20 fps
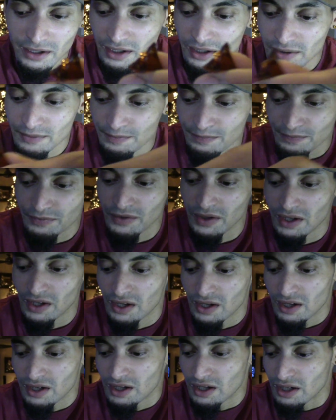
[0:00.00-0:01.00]
Yeah,
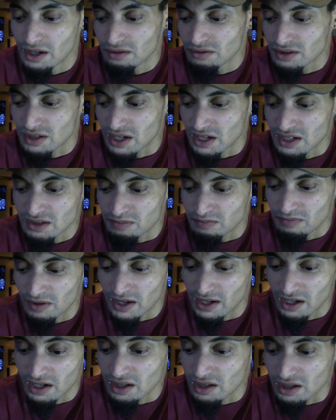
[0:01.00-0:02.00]
it don't taste
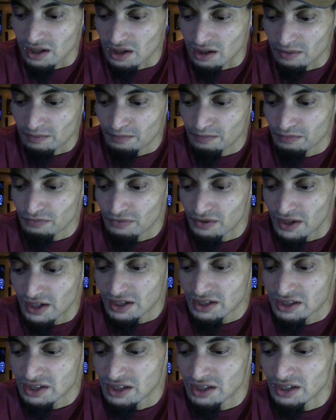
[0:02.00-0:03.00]
like anything.
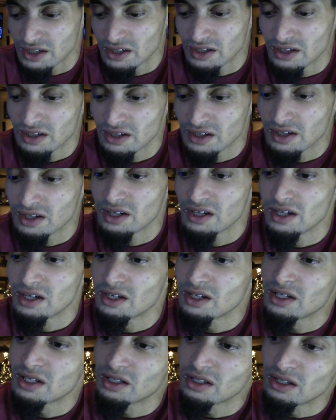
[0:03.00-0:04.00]
This shit,
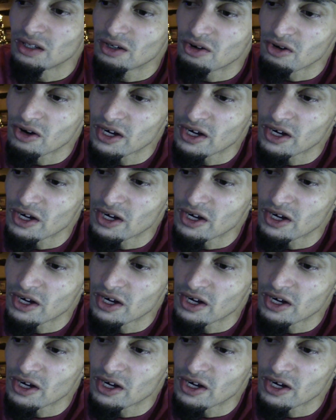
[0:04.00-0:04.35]
the